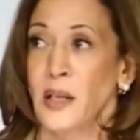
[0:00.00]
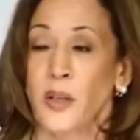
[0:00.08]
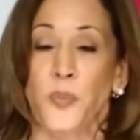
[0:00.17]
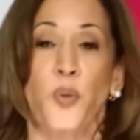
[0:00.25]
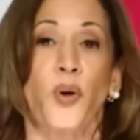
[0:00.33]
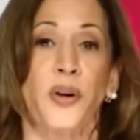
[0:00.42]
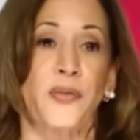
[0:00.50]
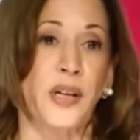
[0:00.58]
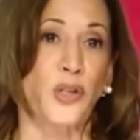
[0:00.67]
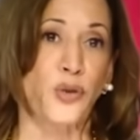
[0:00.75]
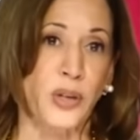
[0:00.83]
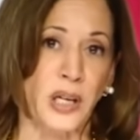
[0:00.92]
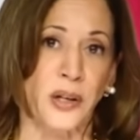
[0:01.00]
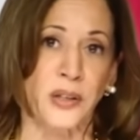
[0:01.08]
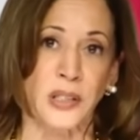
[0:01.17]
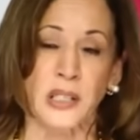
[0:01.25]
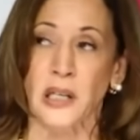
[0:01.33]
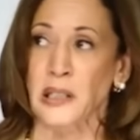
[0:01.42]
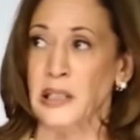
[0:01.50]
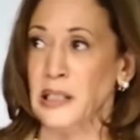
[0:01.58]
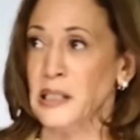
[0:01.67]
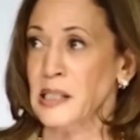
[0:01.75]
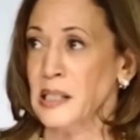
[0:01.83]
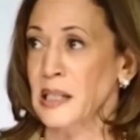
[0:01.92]
the port of entry here in
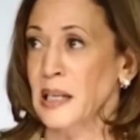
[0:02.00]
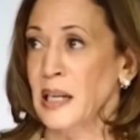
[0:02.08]
Douglas.